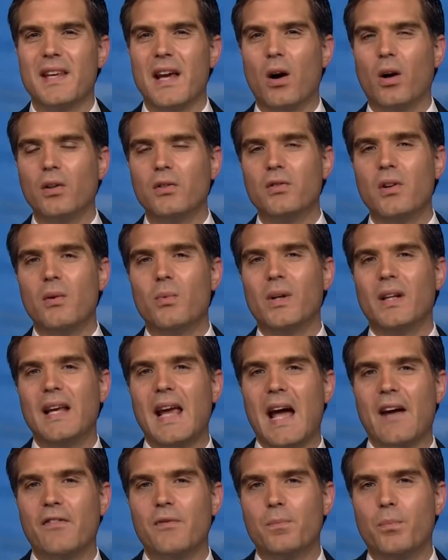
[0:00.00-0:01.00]
They also really
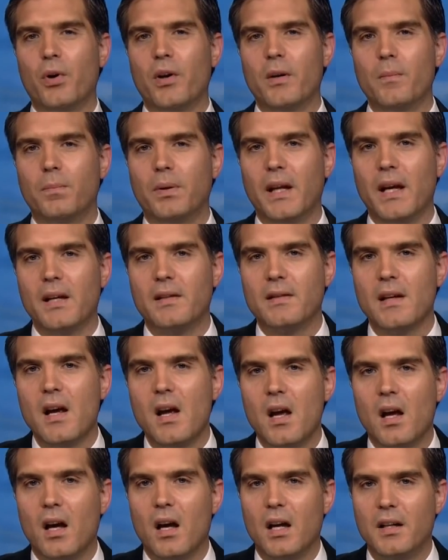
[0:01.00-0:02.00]
haven't put in place
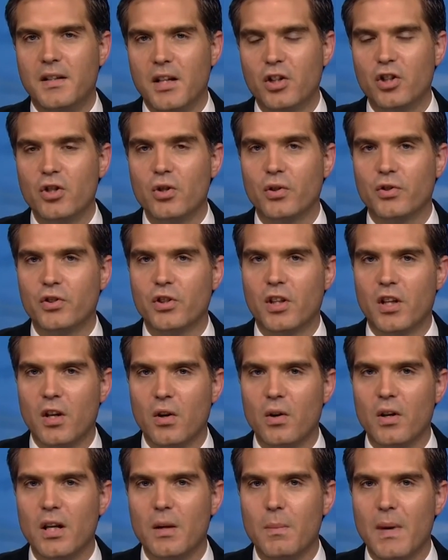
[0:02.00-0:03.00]
additional
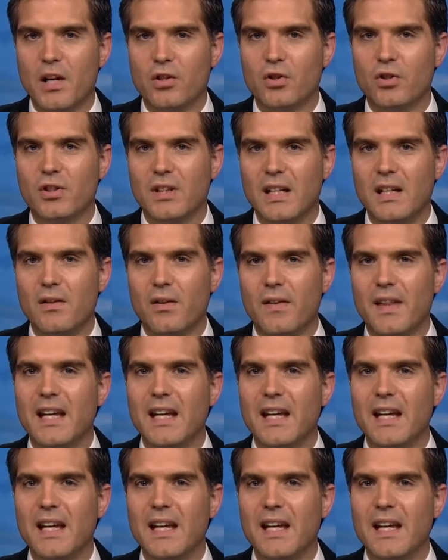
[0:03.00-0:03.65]
security measures either.